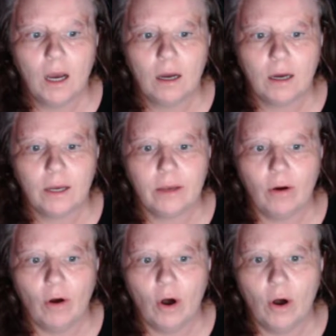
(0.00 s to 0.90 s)
I
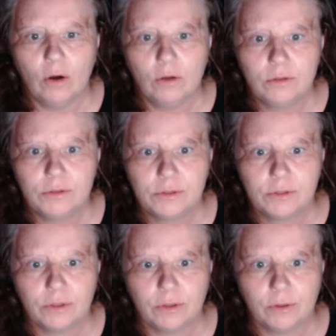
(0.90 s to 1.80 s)

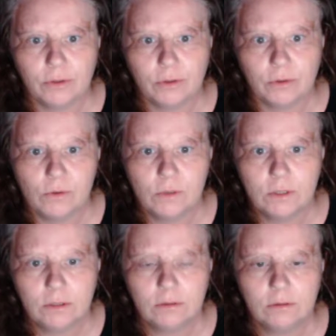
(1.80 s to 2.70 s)
also,
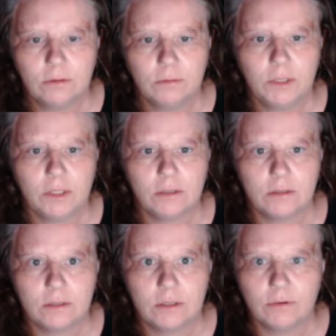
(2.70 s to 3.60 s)
let me
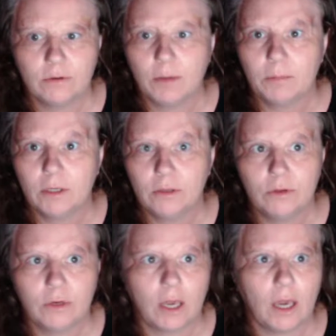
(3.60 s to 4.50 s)
see, I'm going to
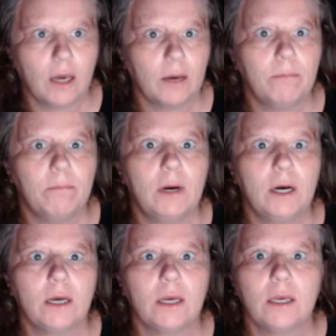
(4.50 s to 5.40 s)
look at
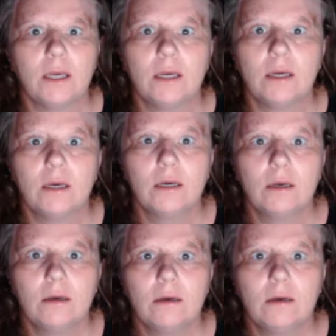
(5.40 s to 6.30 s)
my,
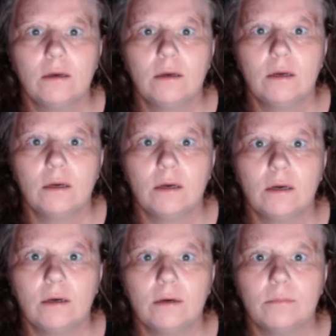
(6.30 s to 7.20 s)

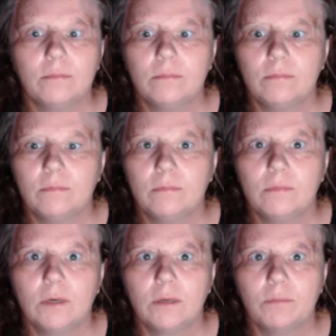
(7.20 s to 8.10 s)
I'm
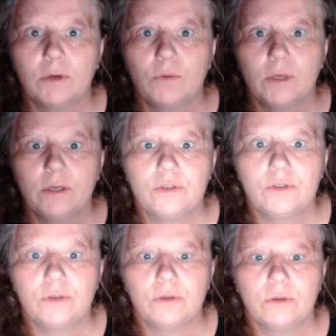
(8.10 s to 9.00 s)
going
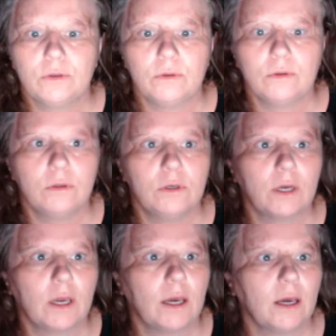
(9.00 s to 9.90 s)
to
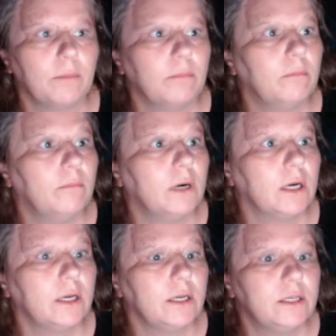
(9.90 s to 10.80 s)
look at
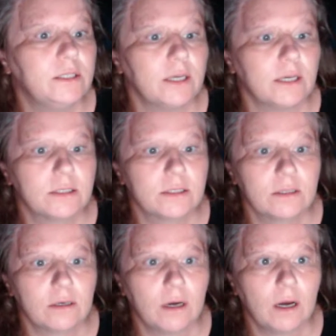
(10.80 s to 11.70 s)
my
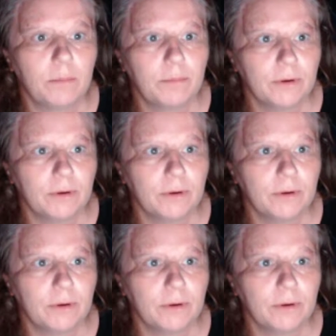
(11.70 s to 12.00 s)
desktop